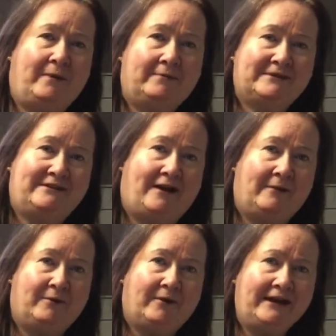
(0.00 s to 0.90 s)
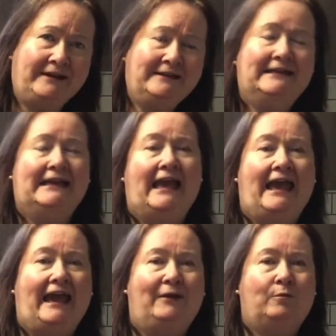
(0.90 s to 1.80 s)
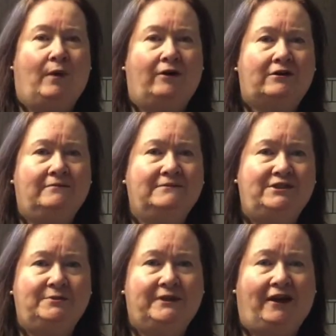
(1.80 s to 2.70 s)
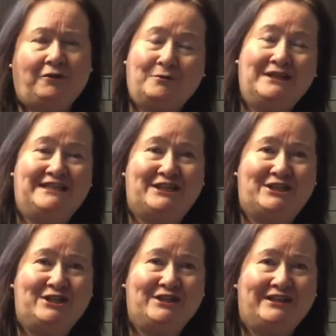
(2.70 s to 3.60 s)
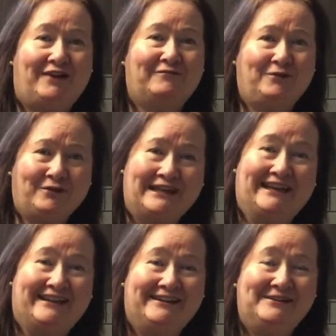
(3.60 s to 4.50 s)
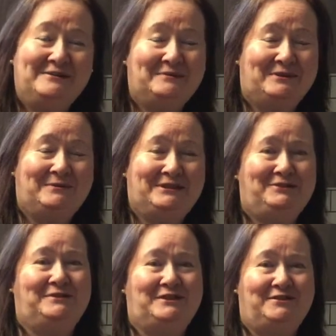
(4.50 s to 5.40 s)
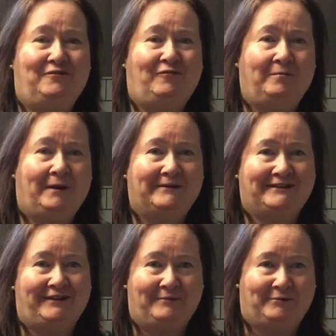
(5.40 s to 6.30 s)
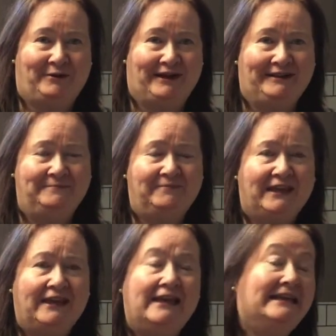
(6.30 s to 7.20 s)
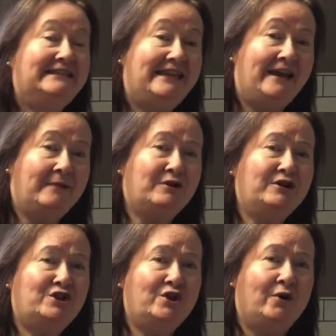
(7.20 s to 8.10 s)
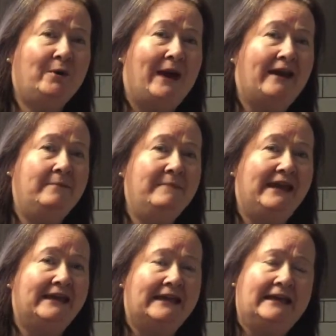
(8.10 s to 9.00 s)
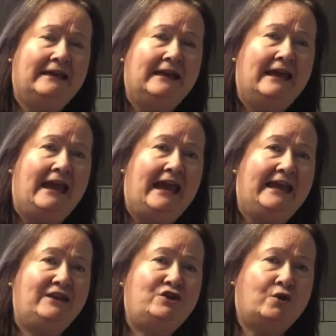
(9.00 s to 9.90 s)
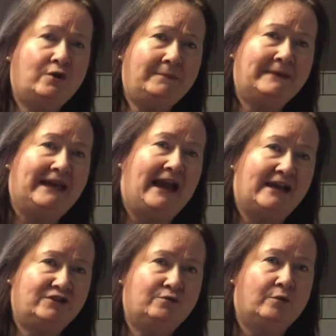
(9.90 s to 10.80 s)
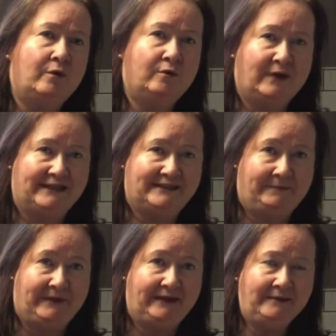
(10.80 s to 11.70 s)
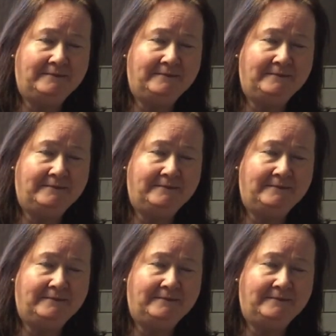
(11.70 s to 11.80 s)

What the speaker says: Public Library, and welcome to another edition of Cooking with the Whitchurch-Stouffville Public Library. Today I'm going to show you how to make a turnip casserole recipe.